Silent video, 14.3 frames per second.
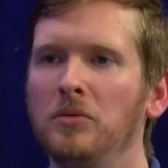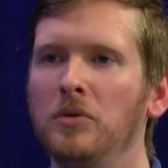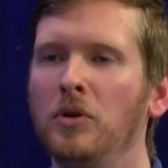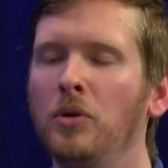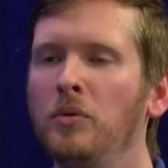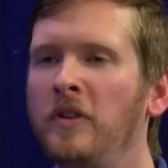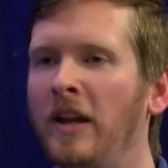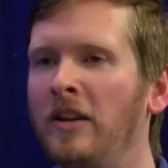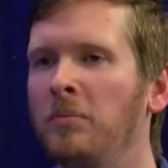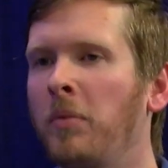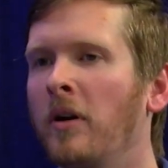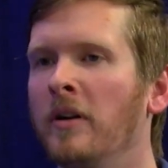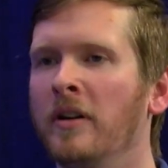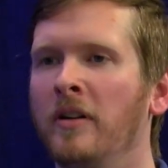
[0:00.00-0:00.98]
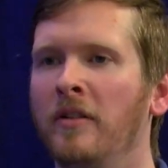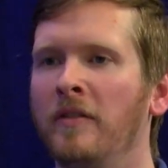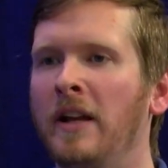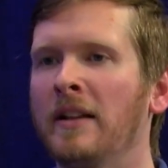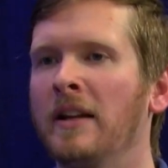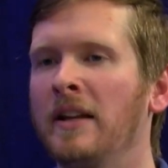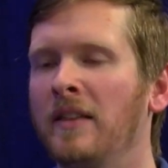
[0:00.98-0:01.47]
who takes part in an
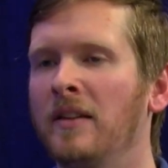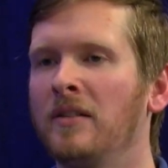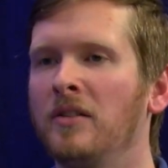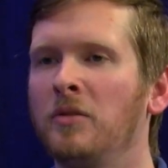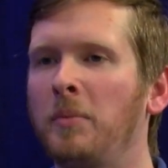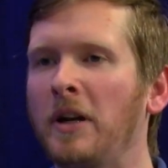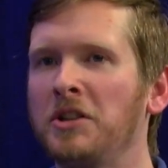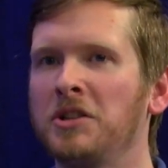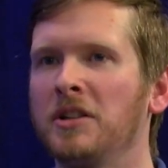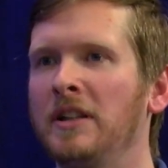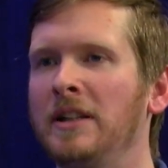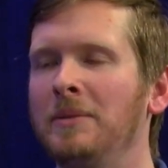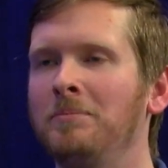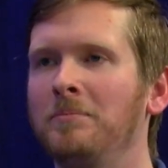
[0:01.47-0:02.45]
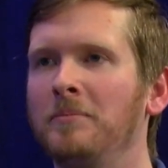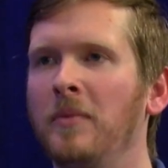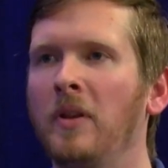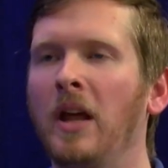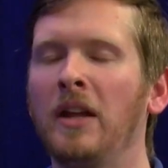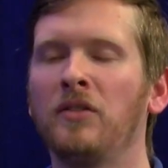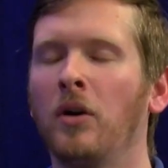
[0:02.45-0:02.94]
event like this, especially
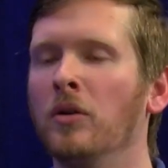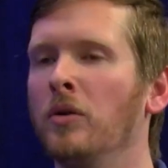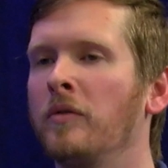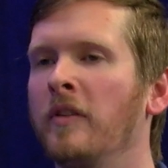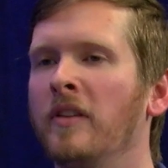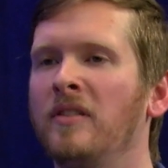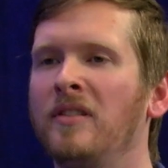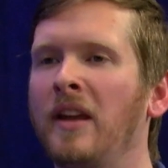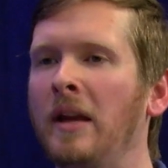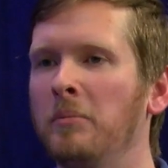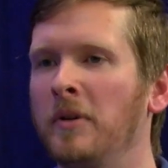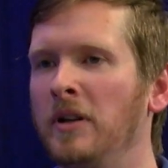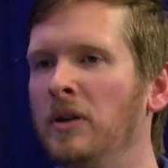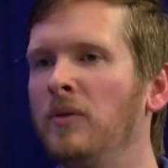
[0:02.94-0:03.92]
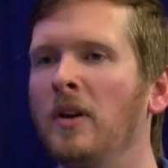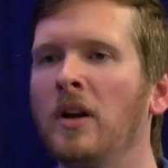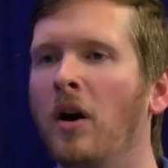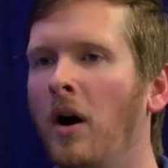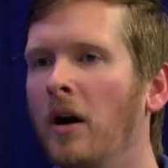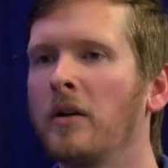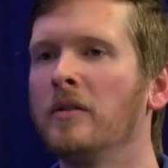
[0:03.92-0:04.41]
it's all over the state, but using
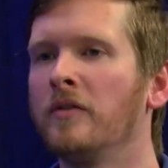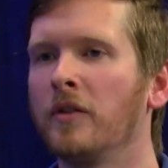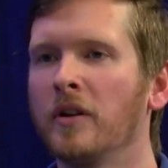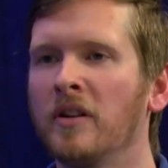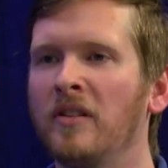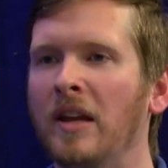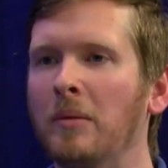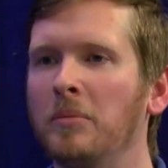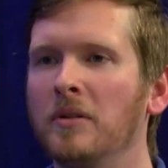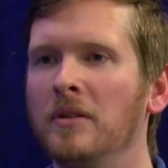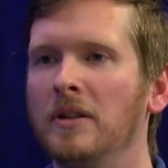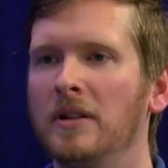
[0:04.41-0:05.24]
Concord, for example?